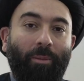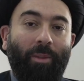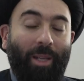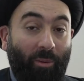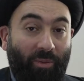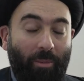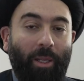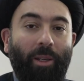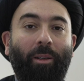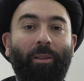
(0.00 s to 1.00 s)
Sound
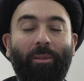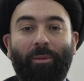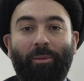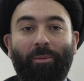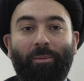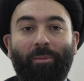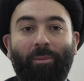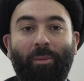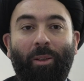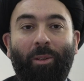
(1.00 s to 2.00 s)
familiar?
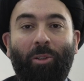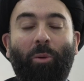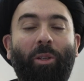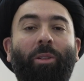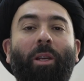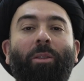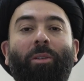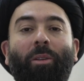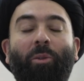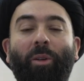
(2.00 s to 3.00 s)
So he
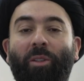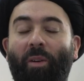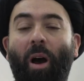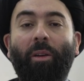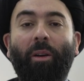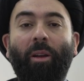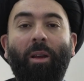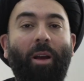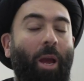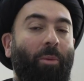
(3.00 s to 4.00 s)
says to his father,
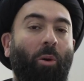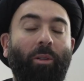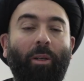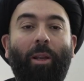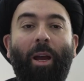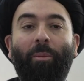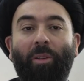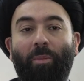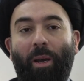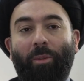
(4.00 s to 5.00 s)
I'm going to climb
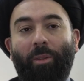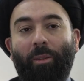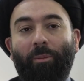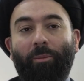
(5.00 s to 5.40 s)
this mountain.